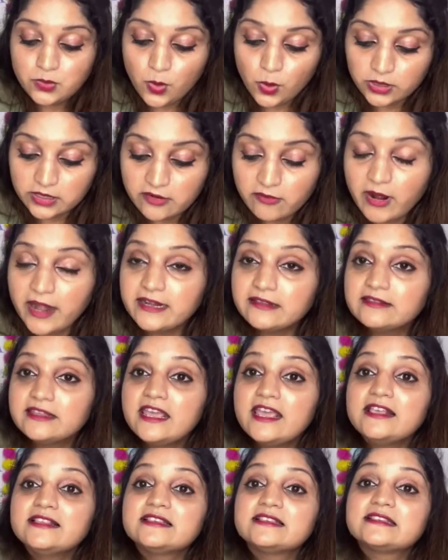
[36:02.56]
do all the right
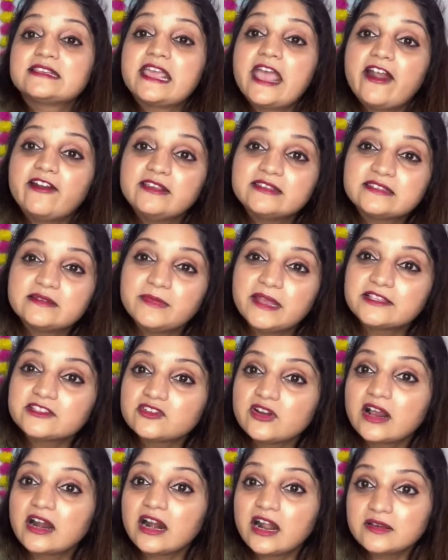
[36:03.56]
things, carry some
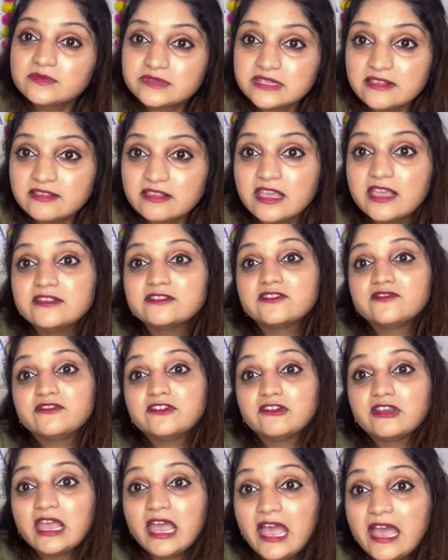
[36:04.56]
extra gloves and things
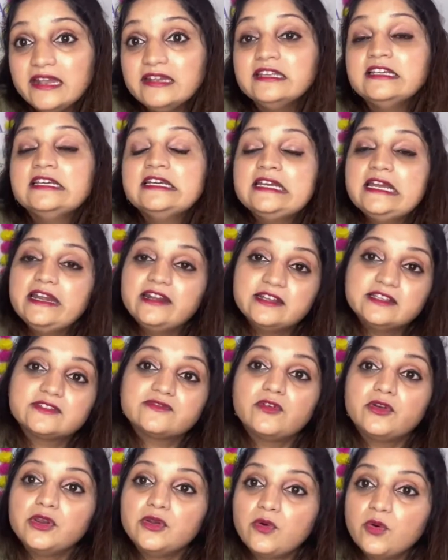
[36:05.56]
if you can. It
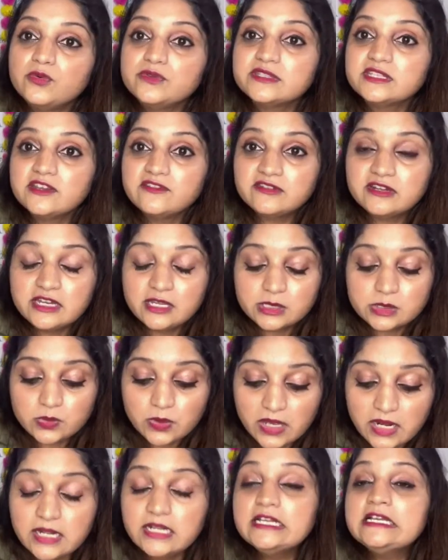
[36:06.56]
is for your own safety as
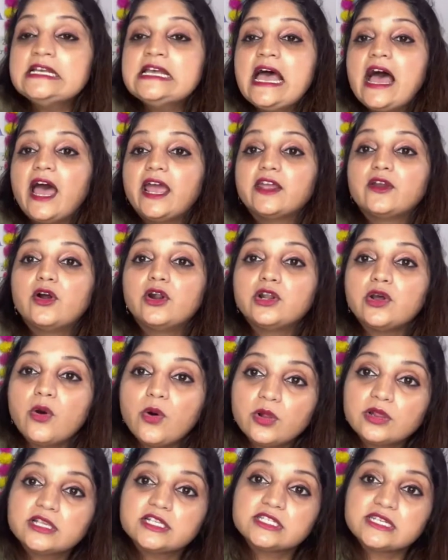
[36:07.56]
well. I
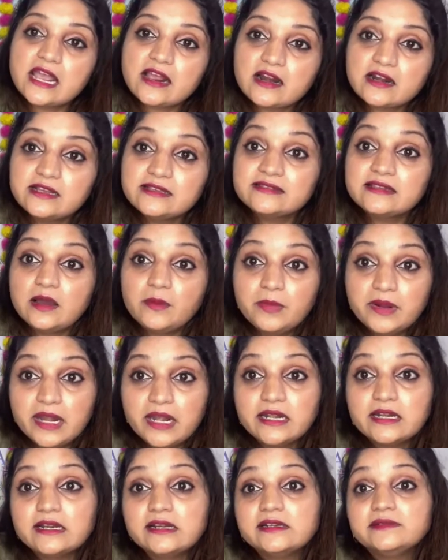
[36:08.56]
got all the checklists
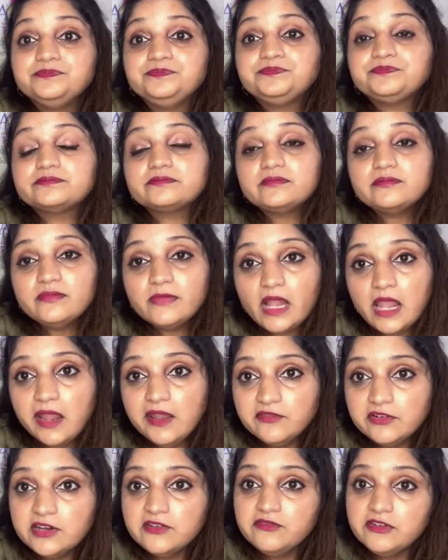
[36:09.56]
updated
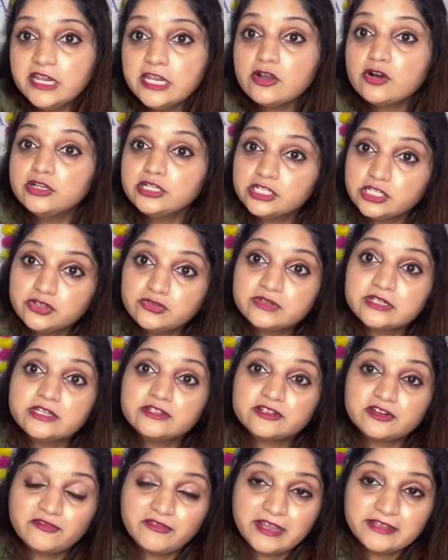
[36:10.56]
every week on
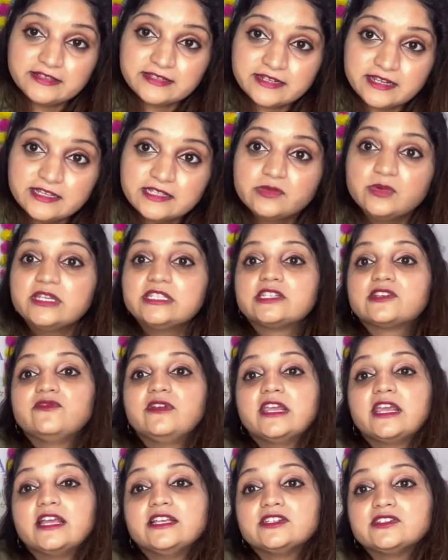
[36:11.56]
Tuesdays or Wednesdays, which
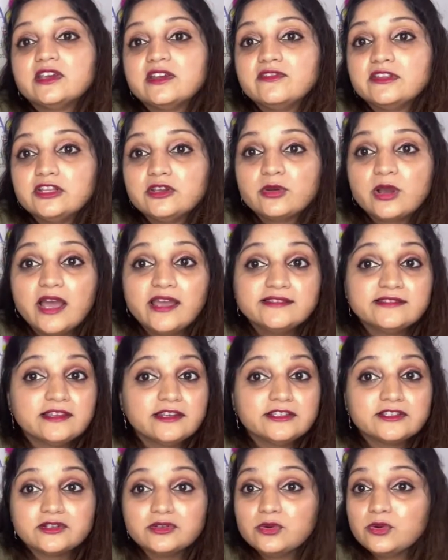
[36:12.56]
we can share with you guys.
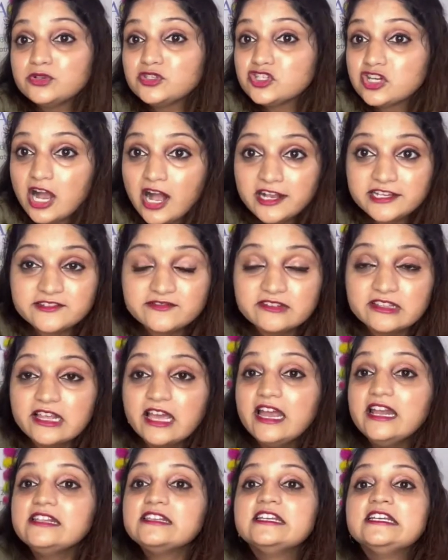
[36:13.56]
There is no charge for
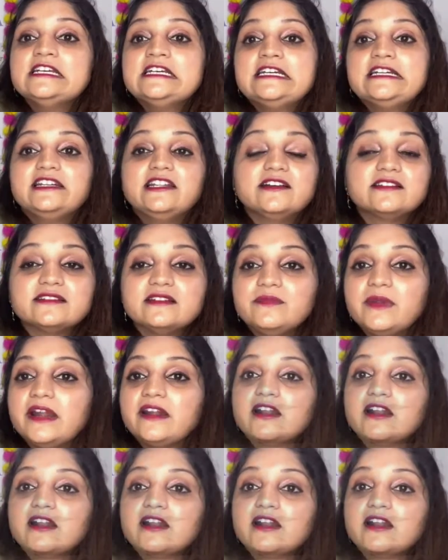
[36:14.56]
that. Doesn't